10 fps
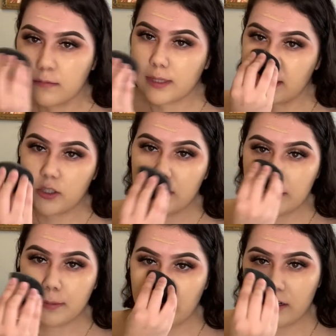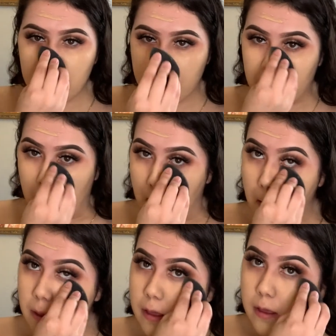Is it just me, or like
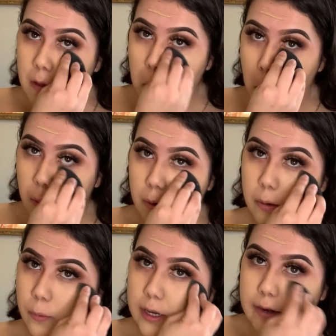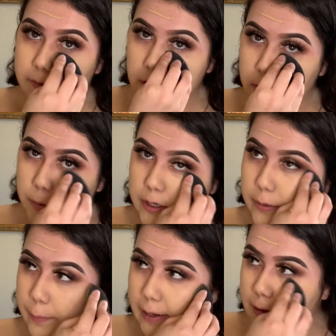whenever you're doing your
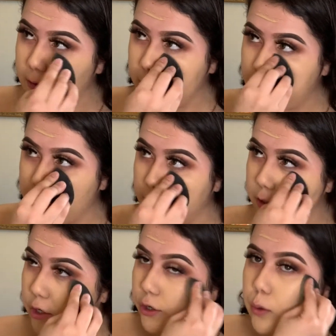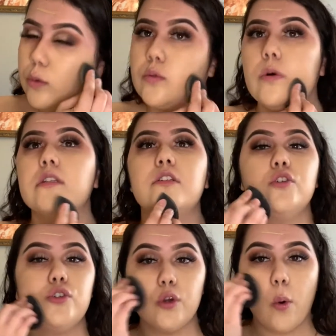makeup, like your nose wants to
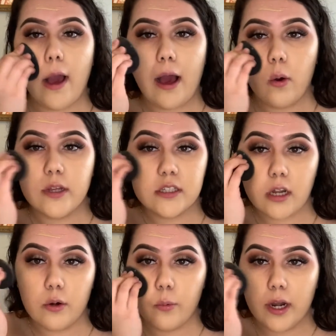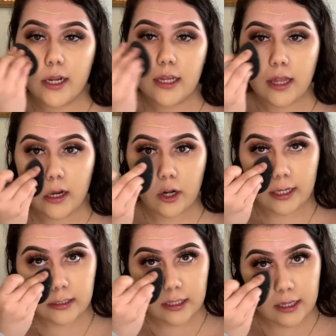show out and start running like
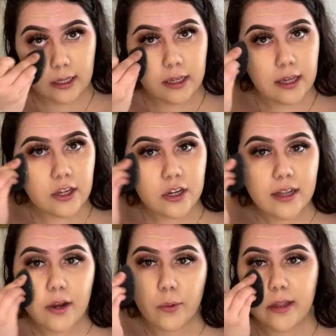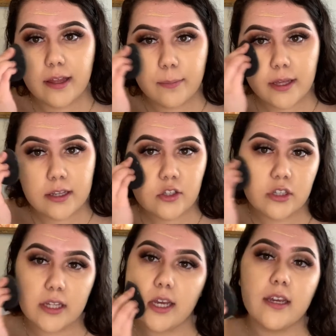crazy, and you're like, really, bitch?
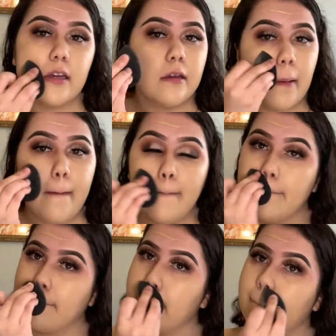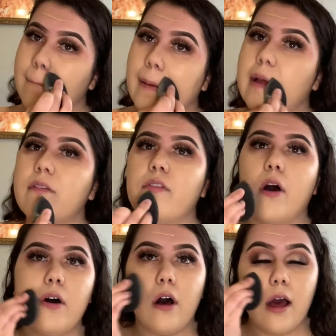Like, out
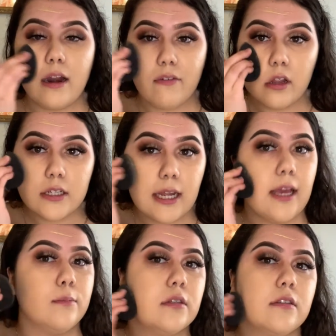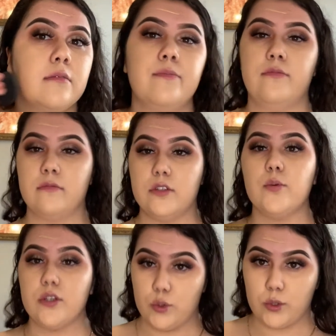of all the times you
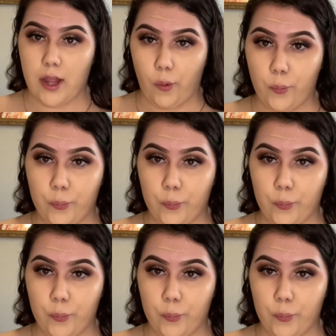want to choose that?